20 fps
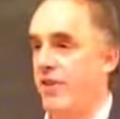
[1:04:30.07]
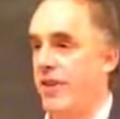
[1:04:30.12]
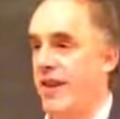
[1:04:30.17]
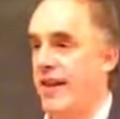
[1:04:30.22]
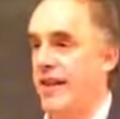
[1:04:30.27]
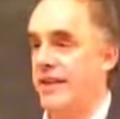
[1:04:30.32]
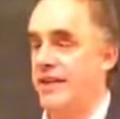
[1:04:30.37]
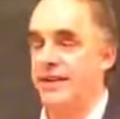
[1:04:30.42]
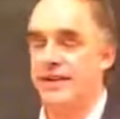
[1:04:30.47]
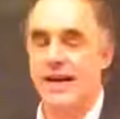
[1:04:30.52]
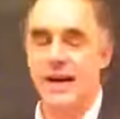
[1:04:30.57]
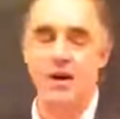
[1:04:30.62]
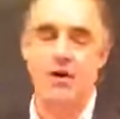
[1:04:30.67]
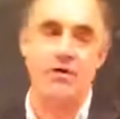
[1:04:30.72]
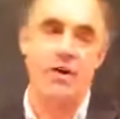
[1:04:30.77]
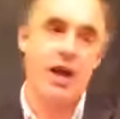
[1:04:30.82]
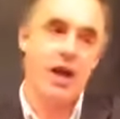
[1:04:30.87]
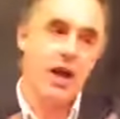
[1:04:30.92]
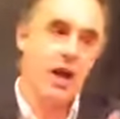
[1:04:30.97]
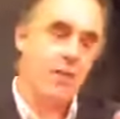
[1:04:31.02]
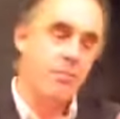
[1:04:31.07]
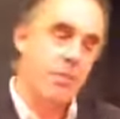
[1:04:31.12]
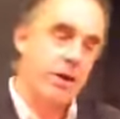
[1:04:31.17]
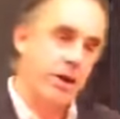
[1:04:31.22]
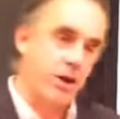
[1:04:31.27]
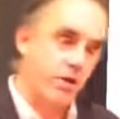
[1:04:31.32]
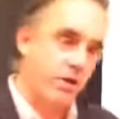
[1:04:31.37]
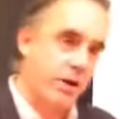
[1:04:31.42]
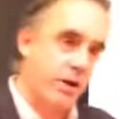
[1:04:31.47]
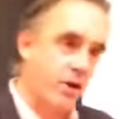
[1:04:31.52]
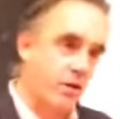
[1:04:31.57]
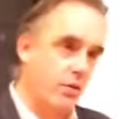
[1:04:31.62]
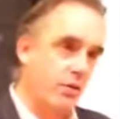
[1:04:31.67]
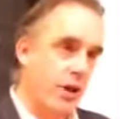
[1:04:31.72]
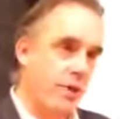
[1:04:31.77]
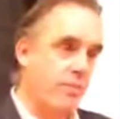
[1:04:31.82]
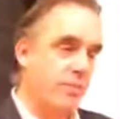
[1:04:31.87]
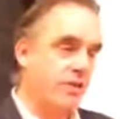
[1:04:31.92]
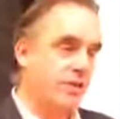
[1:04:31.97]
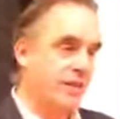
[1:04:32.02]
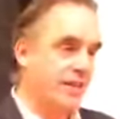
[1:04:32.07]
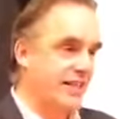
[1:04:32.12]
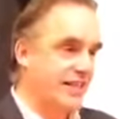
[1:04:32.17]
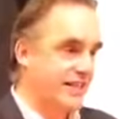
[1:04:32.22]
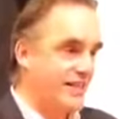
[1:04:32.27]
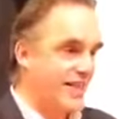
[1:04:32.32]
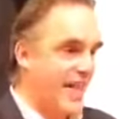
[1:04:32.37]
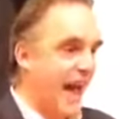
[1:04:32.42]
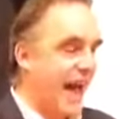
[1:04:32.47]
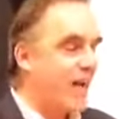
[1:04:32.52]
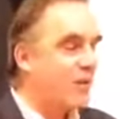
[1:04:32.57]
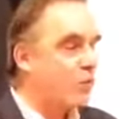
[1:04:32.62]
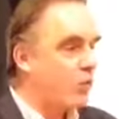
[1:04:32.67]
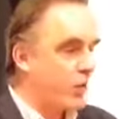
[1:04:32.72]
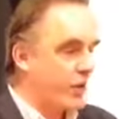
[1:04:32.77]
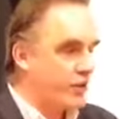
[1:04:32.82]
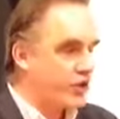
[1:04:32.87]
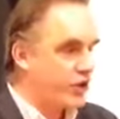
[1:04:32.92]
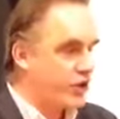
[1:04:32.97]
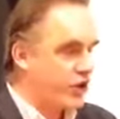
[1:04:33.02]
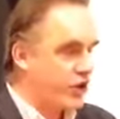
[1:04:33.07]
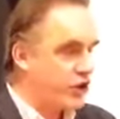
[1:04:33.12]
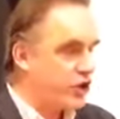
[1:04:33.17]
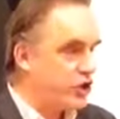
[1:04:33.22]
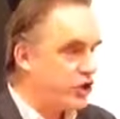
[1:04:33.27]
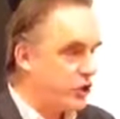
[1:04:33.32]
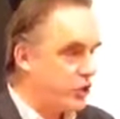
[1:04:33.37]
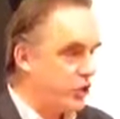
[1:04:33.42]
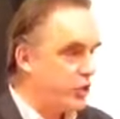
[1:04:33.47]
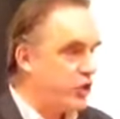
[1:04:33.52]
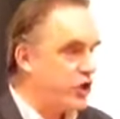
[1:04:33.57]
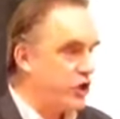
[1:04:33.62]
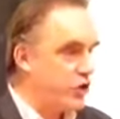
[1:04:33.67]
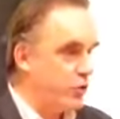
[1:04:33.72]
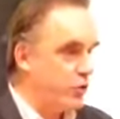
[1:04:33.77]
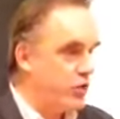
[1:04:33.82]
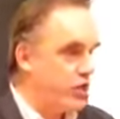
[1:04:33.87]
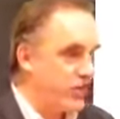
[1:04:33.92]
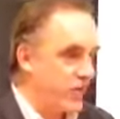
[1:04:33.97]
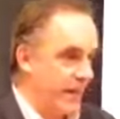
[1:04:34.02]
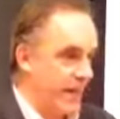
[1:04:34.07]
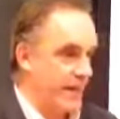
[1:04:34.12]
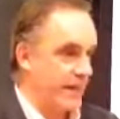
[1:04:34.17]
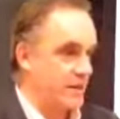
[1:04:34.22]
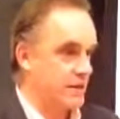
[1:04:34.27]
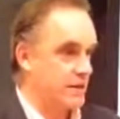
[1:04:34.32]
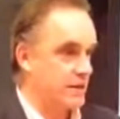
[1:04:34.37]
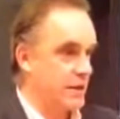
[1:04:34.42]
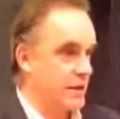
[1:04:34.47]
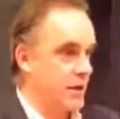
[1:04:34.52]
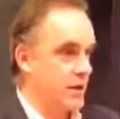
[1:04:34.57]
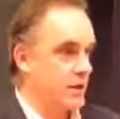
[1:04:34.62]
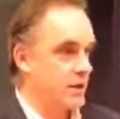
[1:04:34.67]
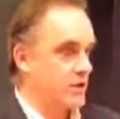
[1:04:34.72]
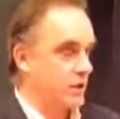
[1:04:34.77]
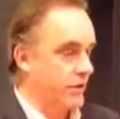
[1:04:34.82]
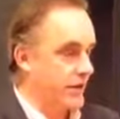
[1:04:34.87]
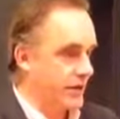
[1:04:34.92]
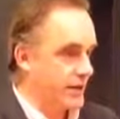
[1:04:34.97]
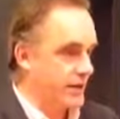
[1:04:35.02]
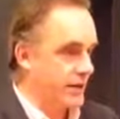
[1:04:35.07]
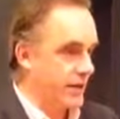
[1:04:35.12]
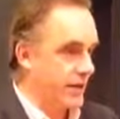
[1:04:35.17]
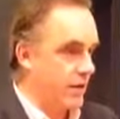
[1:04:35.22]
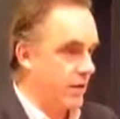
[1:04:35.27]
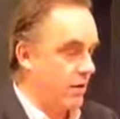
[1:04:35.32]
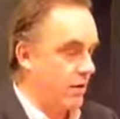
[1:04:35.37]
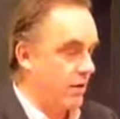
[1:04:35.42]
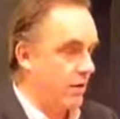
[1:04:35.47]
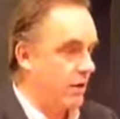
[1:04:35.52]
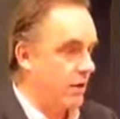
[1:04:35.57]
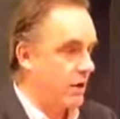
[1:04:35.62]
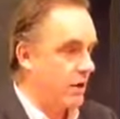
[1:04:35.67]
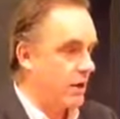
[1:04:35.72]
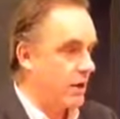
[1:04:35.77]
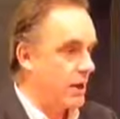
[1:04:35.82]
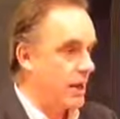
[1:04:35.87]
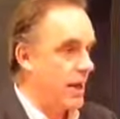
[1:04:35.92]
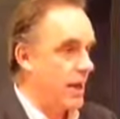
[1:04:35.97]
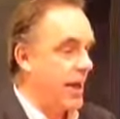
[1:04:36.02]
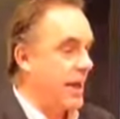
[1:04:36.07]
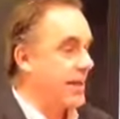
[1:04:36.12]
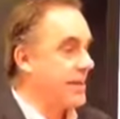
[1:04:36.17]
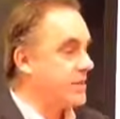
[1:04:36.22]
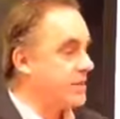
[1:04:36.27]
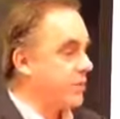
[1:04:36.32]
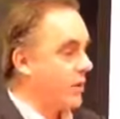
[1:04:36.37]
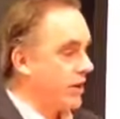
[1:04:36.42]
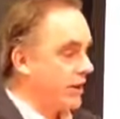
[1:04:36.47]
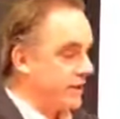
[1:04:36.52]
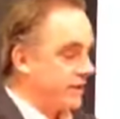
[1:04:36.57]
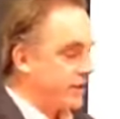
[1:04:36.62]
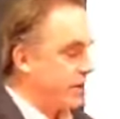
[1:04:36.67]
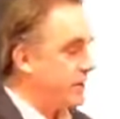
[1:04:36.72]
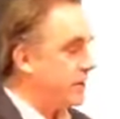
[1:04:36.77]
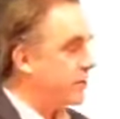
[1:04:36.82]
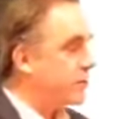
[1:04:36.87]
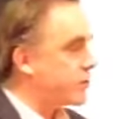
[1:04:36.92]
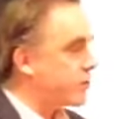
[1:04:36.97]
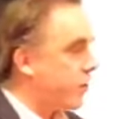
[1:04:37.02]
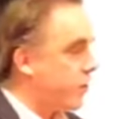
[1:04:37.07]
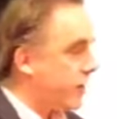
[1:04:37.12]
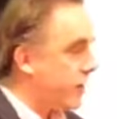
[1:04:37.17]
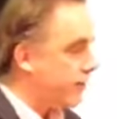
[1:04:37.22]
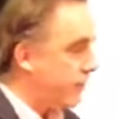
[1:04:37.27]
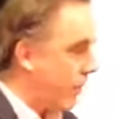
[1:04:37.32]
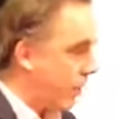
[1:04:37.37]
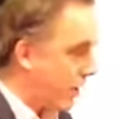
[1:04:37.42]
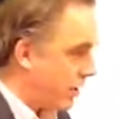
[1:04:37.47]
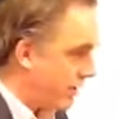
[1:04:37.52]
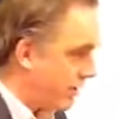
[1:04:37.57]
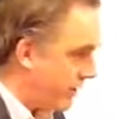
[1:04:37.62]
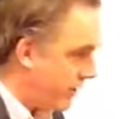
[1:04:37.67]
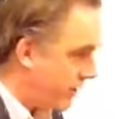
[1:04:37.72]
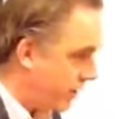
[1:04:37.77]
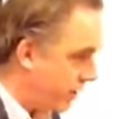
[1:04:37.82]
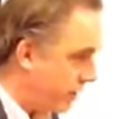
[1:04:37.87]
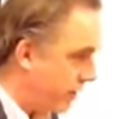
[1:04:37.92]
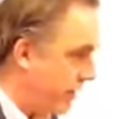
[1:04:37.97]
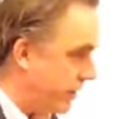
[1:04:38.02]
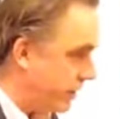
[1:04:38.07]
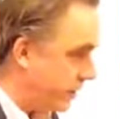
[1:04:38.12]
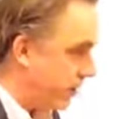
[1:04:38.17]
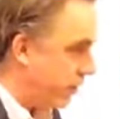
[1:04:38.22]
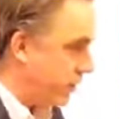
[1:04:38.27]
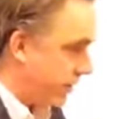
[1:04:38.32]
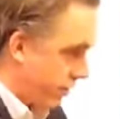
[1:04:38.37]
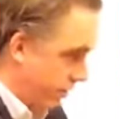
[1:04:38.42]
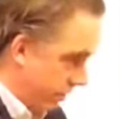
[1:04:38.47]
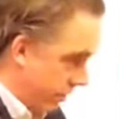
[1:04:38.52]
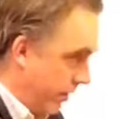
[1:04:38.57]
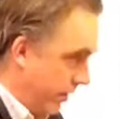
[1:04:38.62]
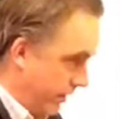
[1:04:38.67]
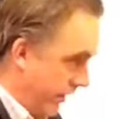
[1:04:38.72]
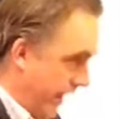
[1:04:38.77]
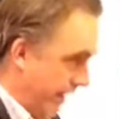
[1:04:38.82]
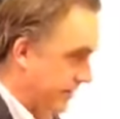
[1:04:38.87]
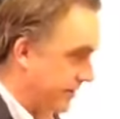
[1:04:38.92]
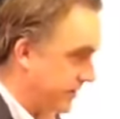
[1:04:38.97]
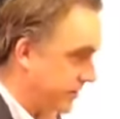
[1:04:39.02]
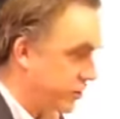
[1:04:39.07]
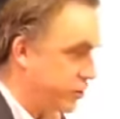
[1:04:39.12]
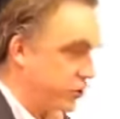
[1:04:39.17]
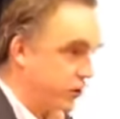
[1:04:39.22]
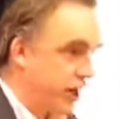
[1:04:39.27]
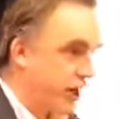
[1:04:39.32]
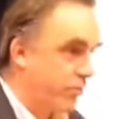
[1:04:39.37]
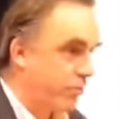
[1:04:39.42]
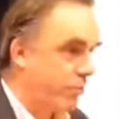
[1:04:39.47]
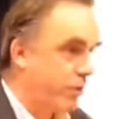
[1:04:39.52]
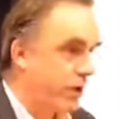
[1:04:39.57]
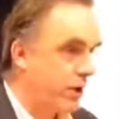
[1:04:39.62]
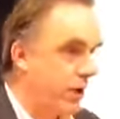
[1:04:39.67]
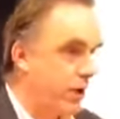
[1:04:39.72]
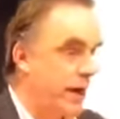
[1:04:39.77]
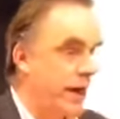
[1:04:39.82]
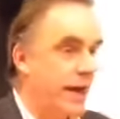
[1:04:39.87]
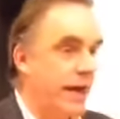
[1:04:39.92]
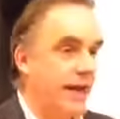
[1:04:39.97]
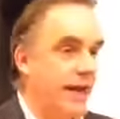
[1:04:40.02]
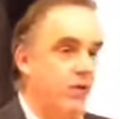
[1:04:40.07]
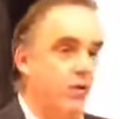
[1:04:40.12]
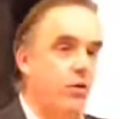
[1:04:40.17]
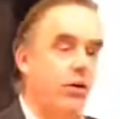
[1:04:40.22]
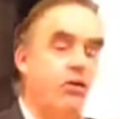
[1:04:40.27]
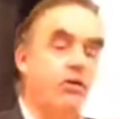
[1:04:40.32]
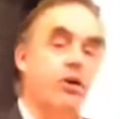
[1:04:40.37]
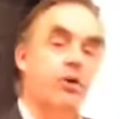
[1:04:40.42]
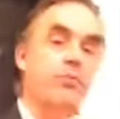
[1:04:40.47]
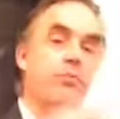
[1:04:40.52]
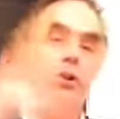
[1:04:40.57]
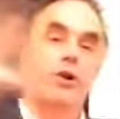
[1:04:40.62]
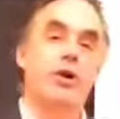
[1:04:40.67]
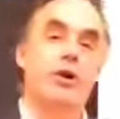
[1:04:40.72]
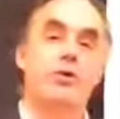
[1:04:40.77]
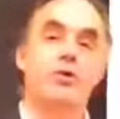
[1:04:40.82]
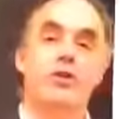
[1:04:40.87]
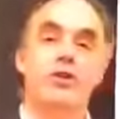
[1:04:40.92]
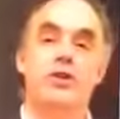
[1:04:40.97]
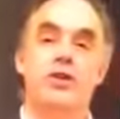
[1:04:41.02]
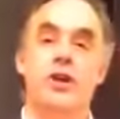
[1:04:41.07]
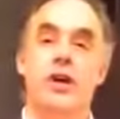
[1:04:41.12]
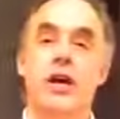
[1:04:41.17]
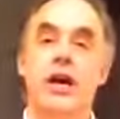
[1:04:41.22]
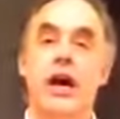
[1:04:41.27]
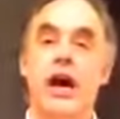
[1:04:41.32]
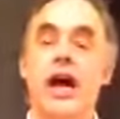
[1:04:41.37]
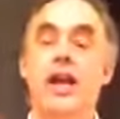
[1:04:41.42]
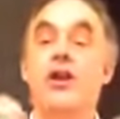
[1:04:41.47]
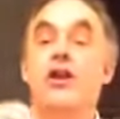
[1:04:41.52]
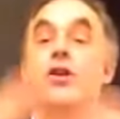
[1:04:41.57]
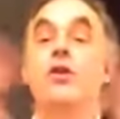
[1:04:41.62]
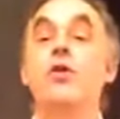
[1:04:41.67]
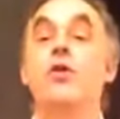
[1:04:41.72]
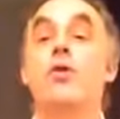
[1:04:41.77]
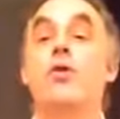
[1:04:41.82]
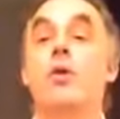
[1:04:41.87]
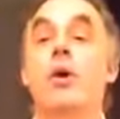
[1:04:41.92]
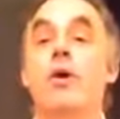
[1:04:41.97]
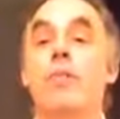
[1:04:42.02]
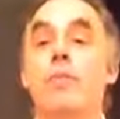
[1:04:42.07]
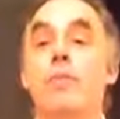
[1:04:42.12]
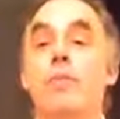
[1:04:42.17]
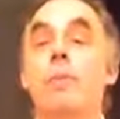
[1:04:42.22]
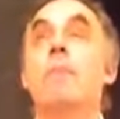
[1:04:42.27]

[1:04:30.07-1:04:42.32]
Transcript: the thing itself. Pinocchio represents that which can do new things. So he's a hero. And he's willing to destroy part of the current order, that's the ship, in order to produce a new